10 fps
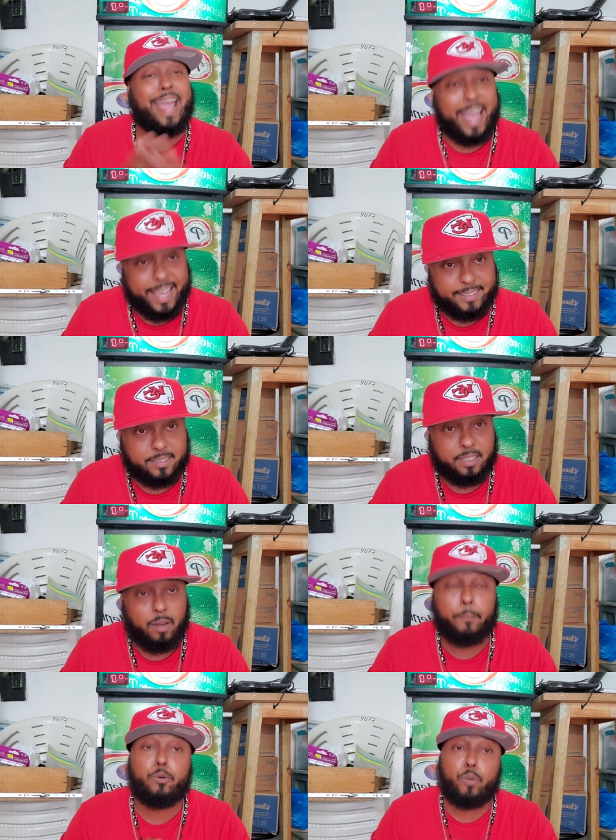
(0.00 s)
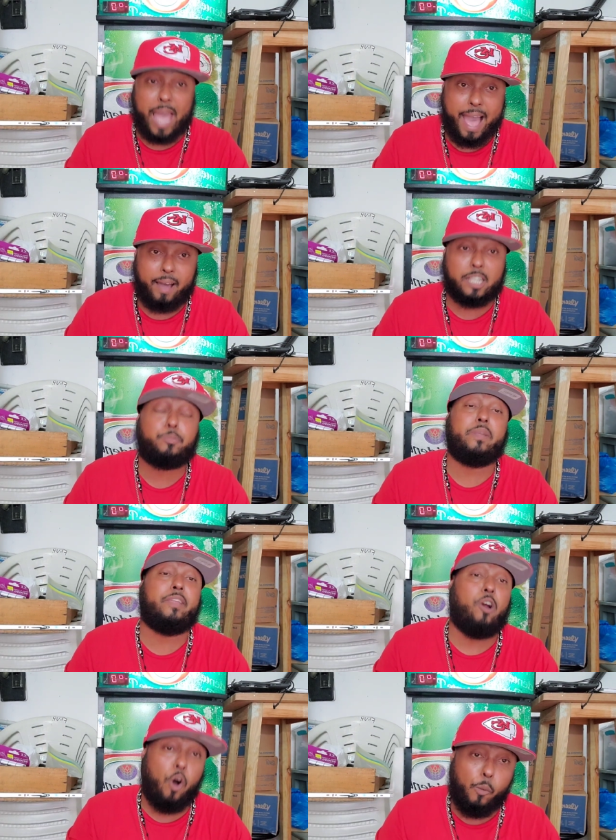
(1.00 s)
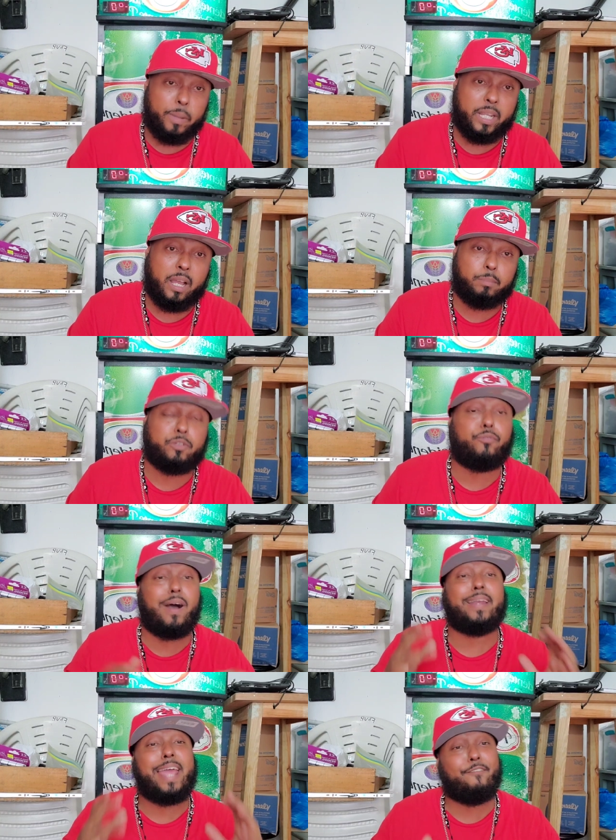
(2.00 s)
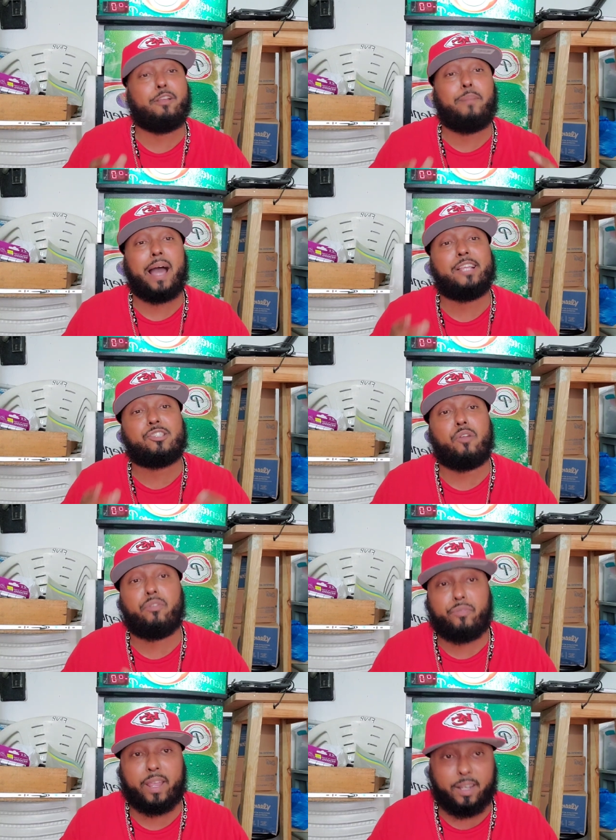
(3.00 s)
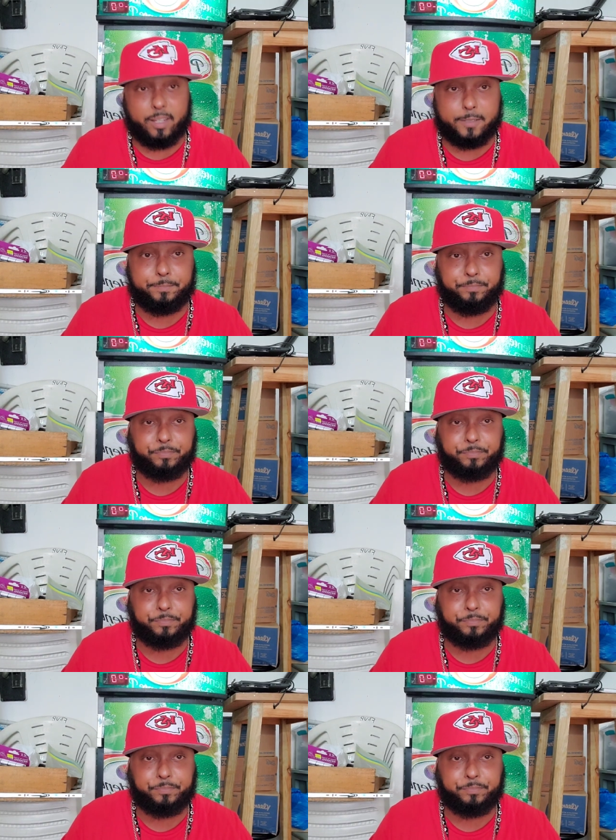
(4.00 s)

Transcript: and Brugal is putting their own money up to find everybody serving fake liquor.